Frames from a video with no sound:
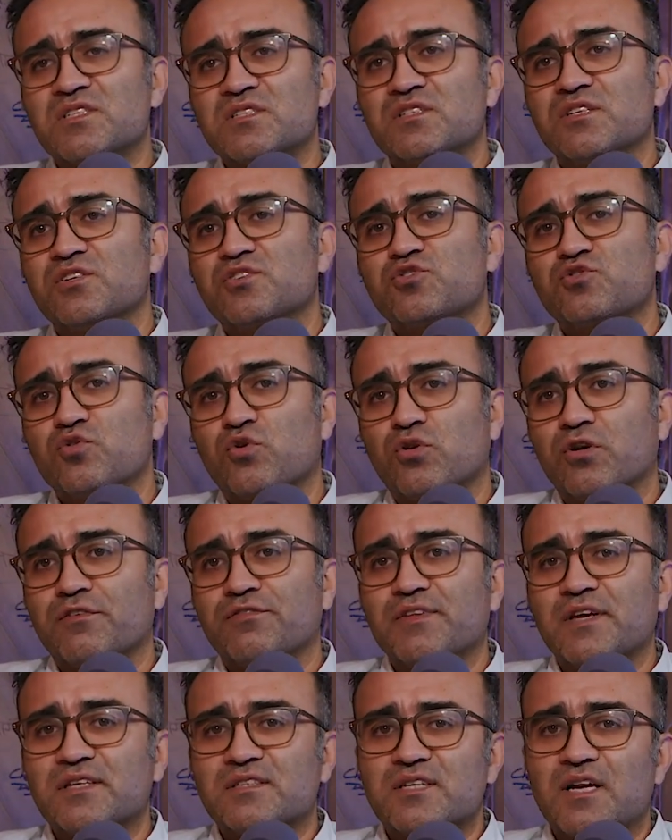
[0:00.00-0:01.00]
these sort of
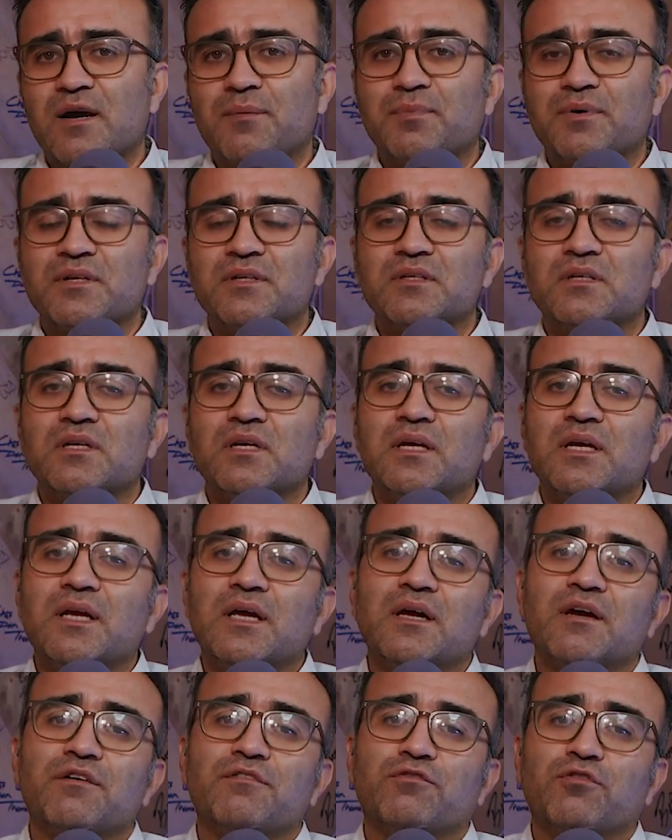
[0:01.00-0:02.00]
things happen
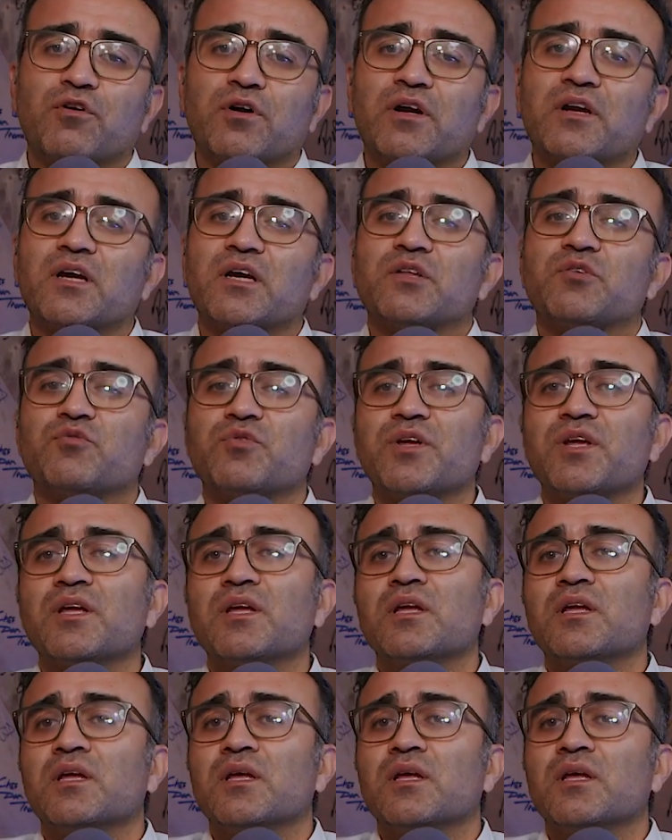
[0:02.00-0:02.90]
for a country,